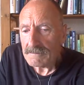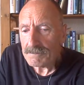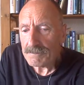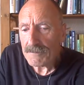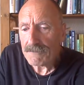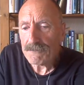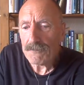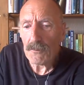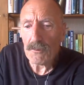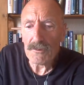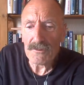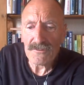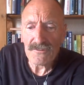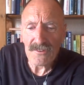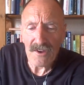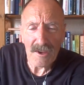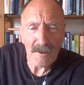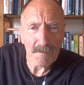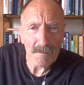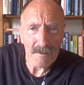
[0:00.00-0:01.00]
Before
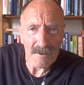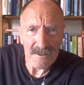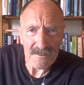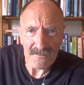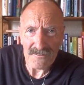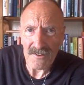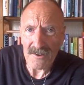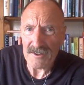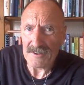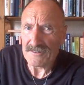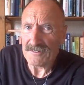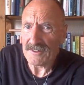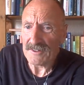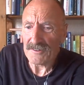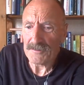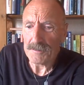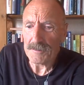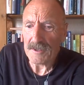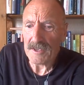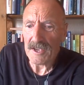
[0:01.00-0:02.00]
Chamberlain's
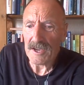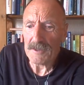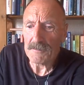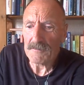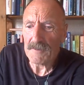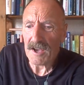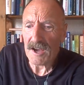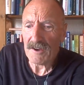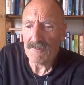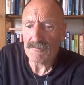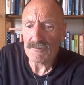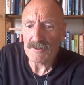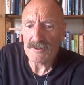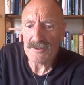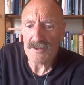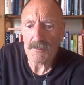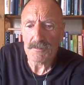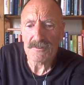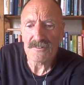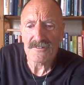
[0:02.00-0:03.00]
ideas became
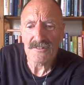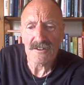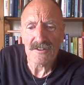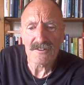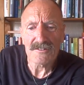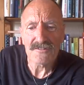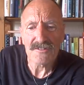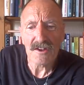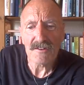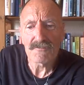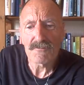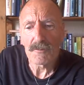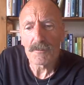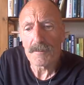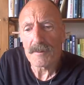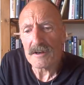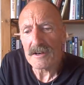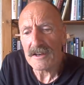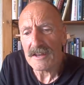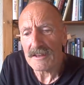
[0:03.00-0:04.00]
current, there was still a general
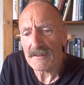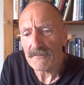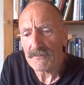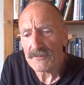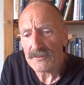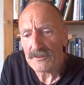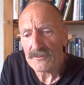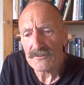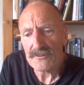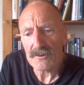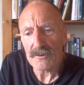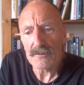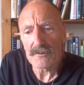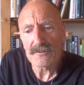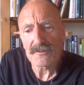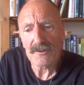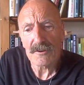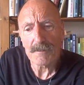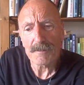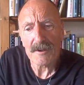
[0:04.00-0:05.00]
belief that
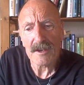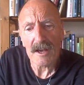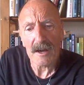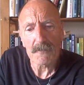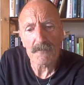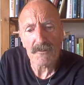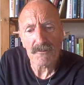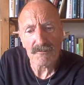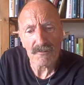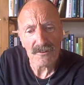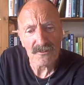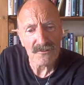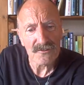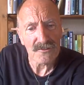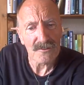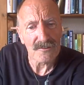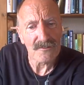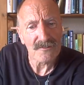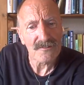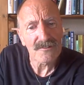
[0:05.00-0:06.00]
Jews could become
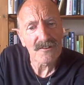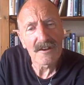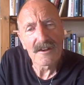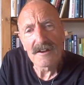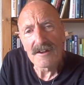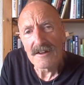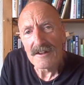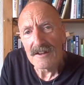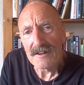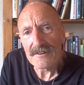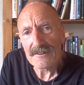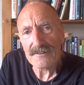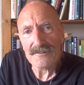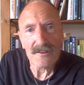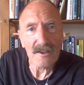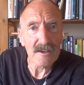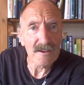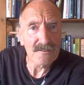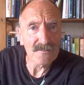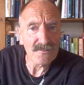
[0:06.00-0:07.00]
Christians, that
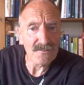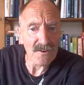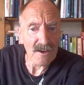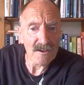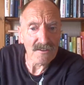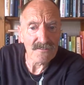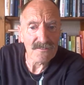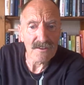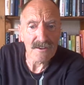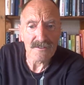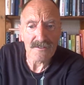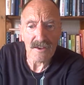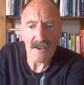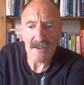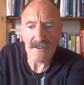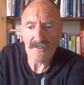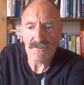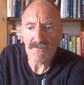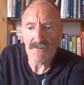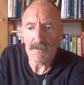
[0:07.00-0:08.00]
they could change their
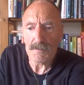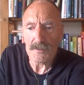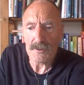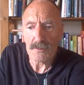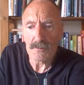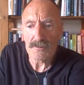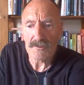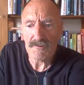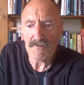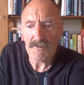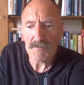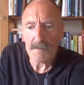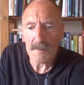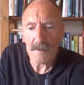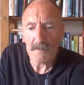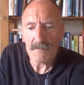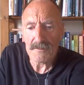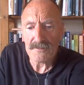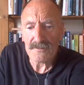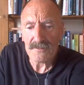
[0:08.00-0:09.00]
nature and be ordinary
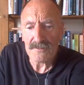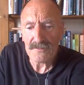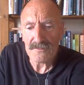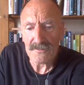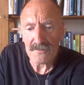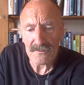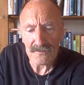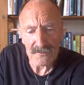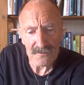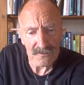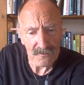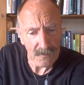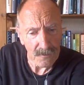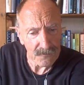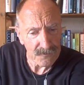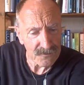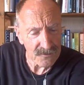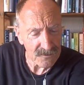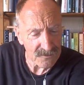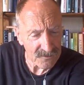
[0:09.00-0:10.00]
members
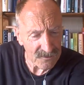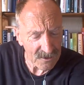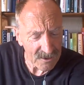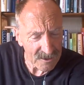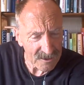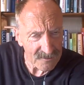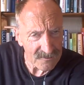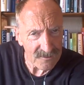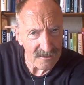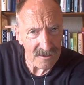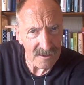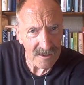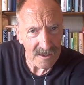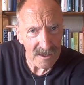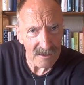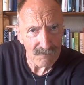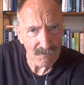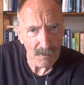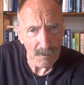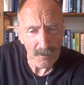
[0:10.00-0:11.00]
of society
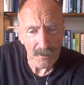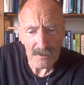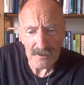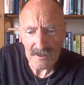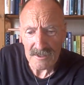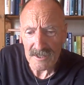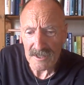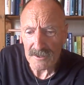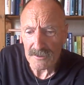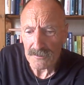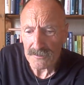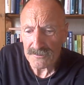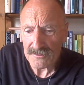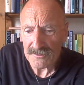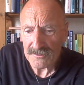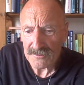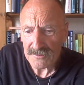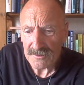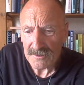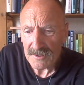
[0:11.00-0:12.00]
like everybody
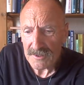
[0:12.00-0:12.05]
else.